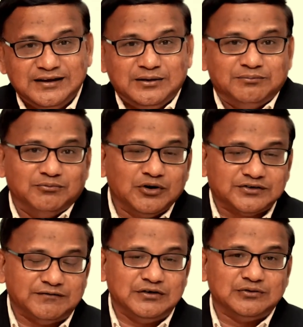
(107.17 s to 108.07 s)
Most
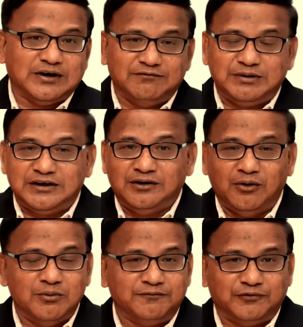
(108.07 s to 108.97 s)
of you have been
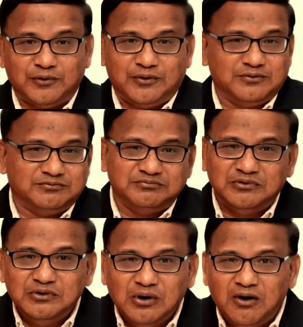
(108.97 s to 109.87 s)
home for
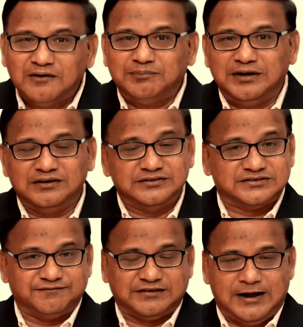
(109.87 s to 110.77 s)
long periods
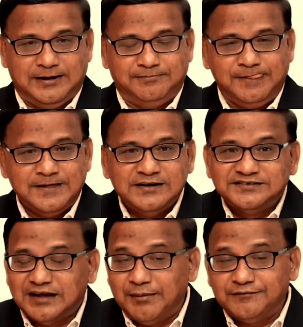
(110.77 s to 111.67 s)
of time.
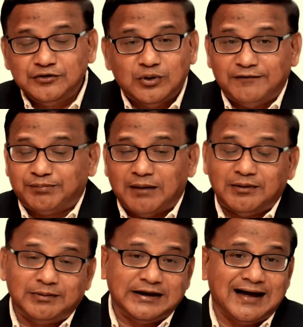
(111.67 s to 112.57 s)
Some of you have
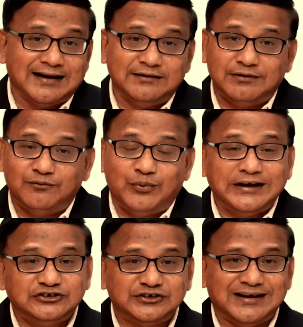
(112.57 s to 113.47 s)
probably not even
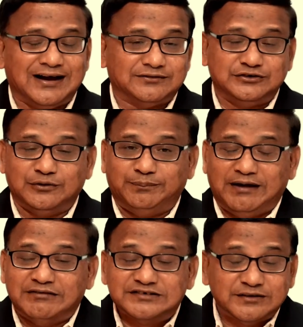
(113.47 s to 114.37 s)
ventured out, and your
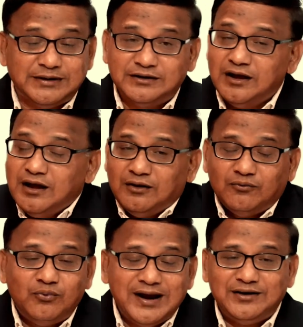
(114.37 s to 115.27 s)
parents have been
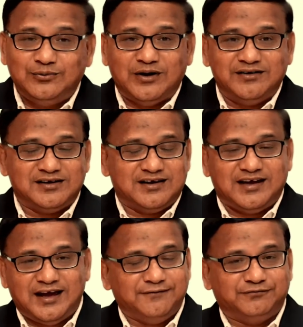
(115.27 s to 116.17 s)
very, very
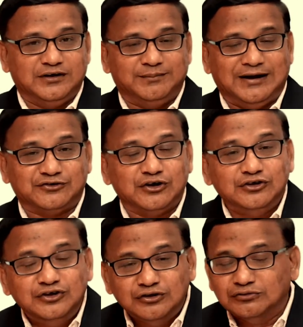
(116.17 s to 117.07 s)
careful about
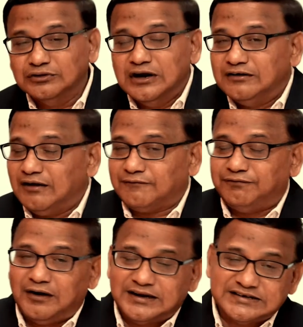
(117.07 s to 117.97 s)
you not
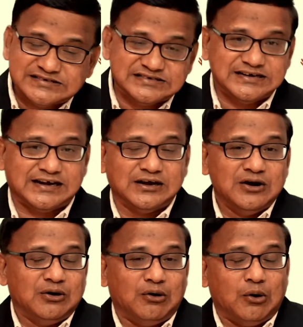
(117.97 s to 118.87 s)
falling sick
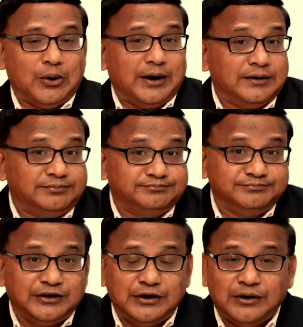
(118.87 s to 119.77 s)
or,
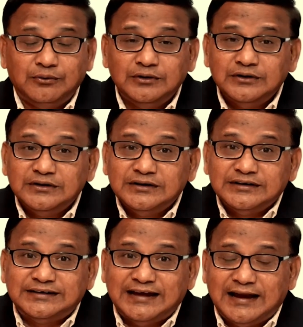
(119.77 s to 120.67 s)

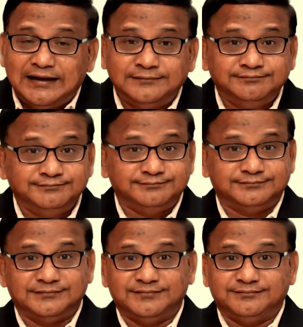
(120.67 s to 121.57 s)
getting
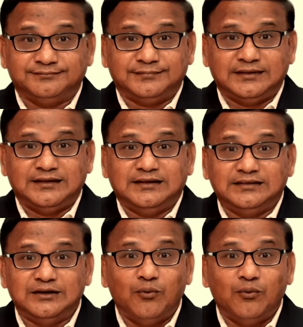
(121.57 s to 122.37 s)
the